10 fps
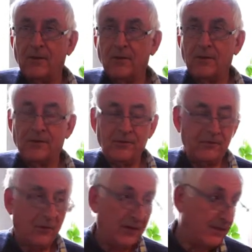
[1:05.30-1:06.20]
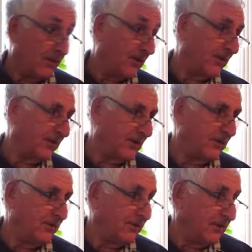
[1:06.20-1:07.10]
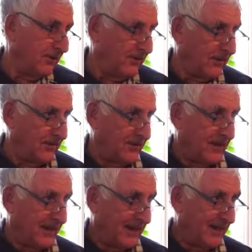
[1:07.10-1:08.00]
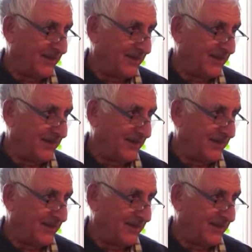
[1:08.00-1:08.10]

was Johnny Morisco's youth hostelling.